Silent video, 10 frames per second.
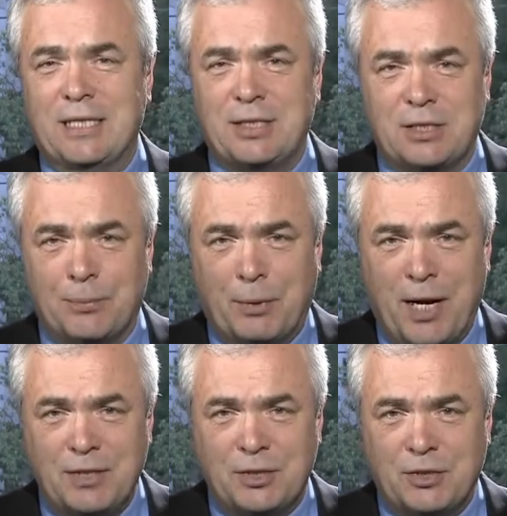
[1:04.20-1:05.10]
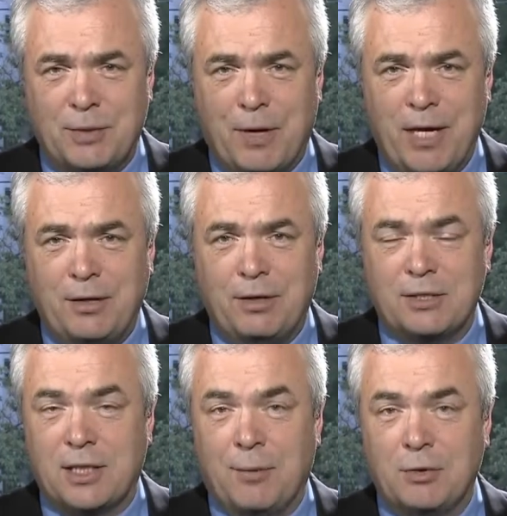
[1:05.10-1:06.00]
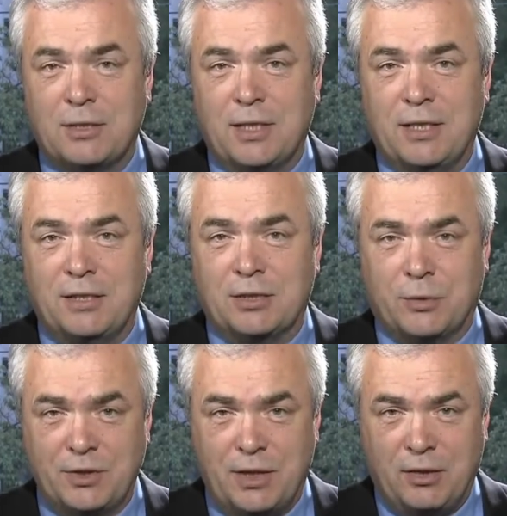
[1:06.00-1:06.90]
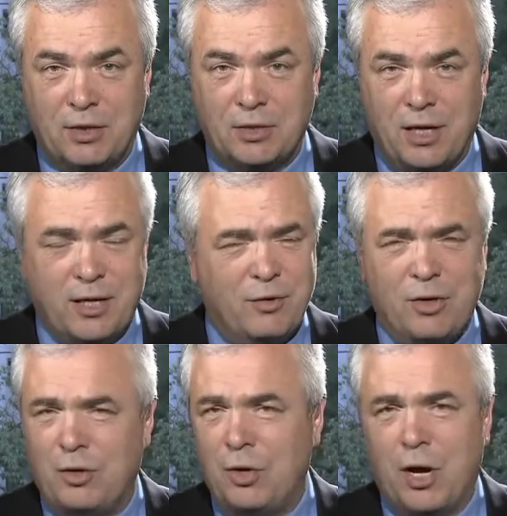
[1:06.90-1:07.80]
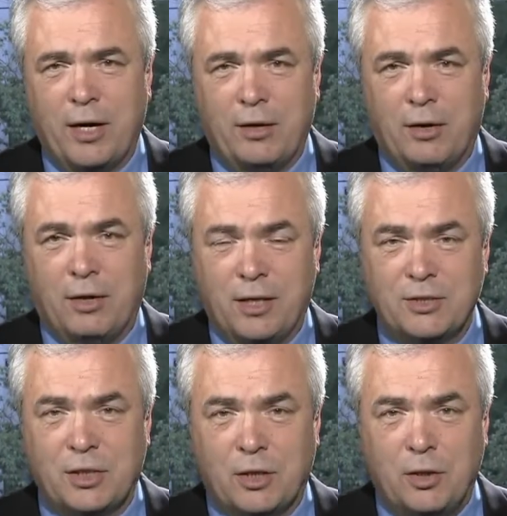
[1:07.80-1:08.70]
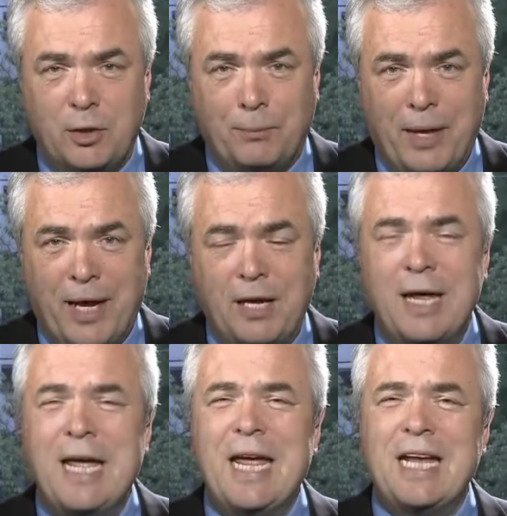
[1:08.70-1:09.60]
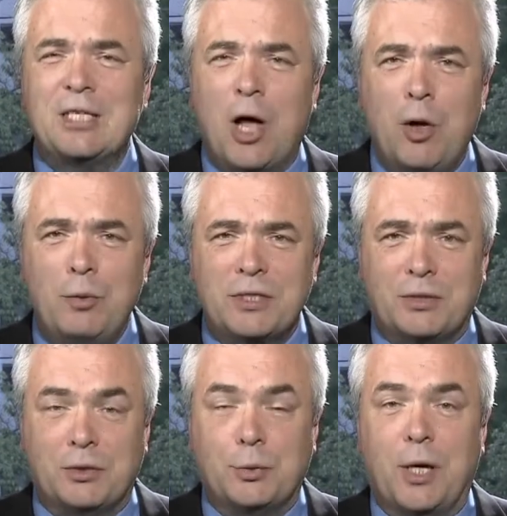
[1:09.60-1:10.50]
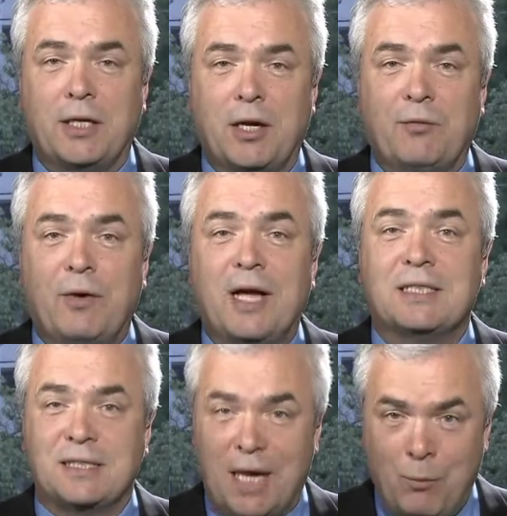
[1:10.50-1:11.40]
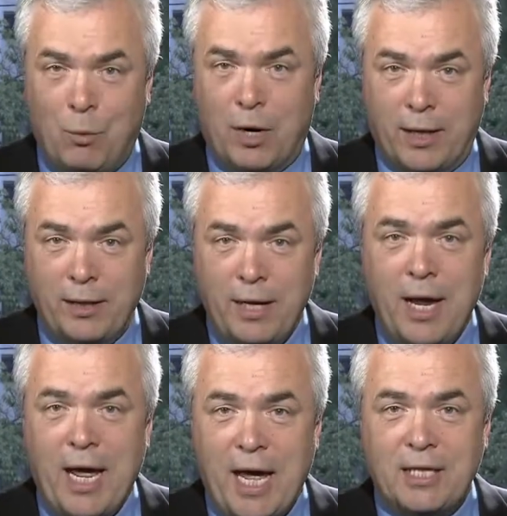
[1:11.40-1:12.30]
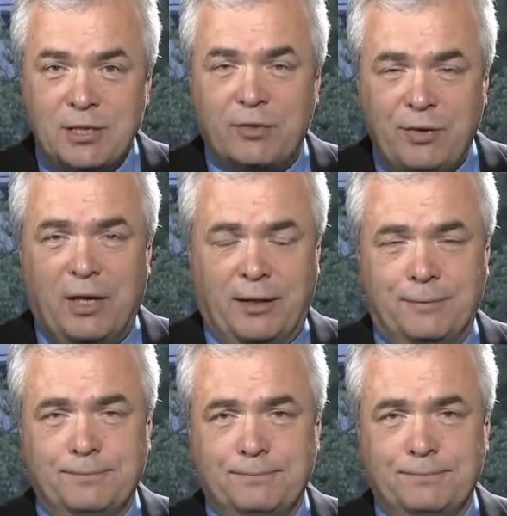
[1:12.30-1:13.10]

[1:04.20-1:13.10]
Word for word: this a surprise that Jim Iker has come out and said this is Christy Clark's lockout? Not at all. Is it a good plan? It's always good to identify someone as the villain.